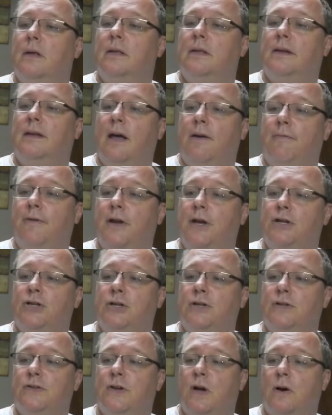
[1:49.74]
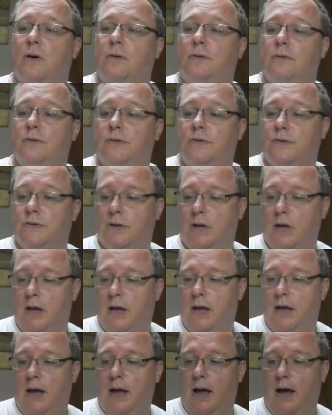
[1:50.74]
definition zones
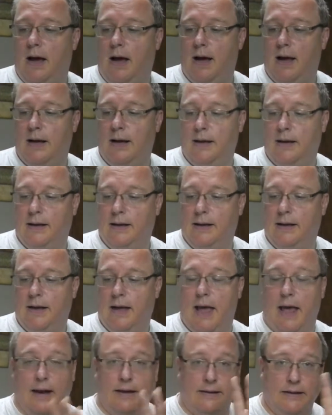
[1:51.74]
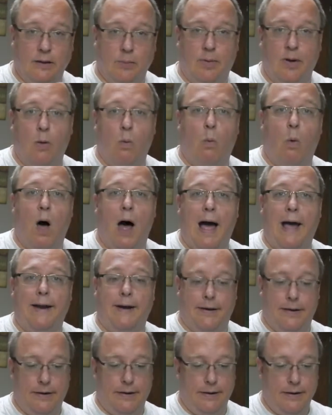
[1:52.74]
and a little bit
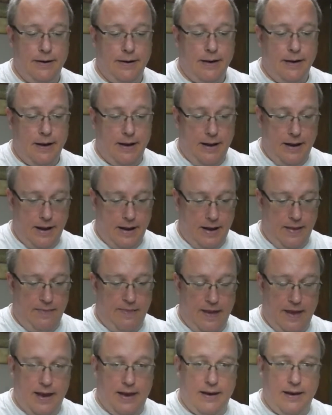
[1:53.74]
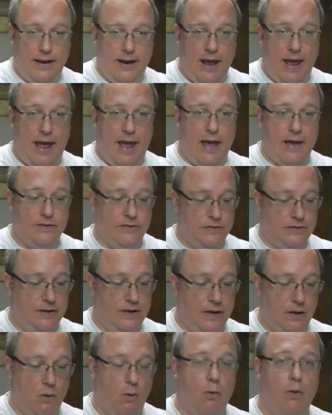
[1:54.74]
wider. And then as
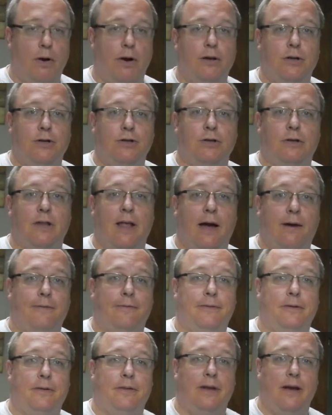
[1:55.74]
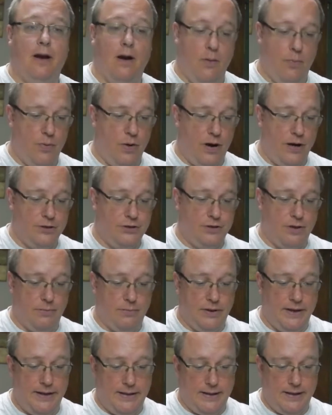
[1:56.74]
the orange left the airbrush
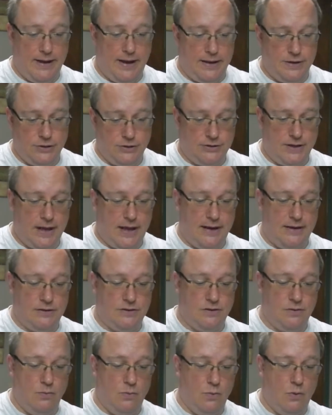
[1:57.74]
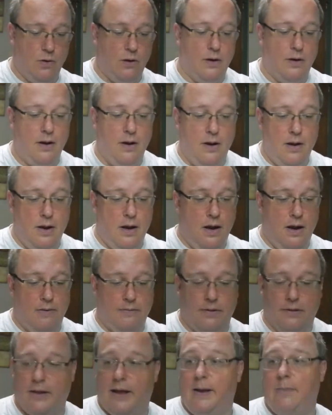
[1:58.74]
completely, I just added some more
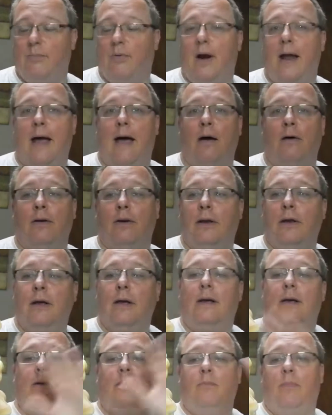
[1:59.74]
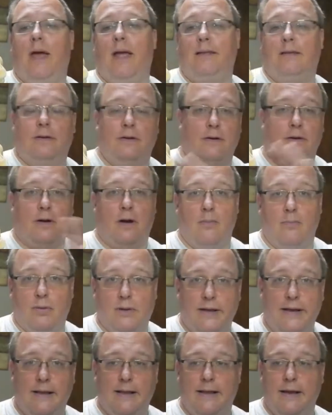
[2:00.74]
of the light brown, painted her
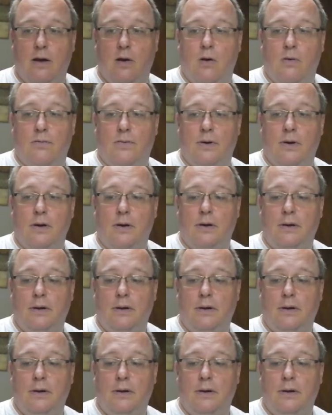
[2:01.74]
completely over,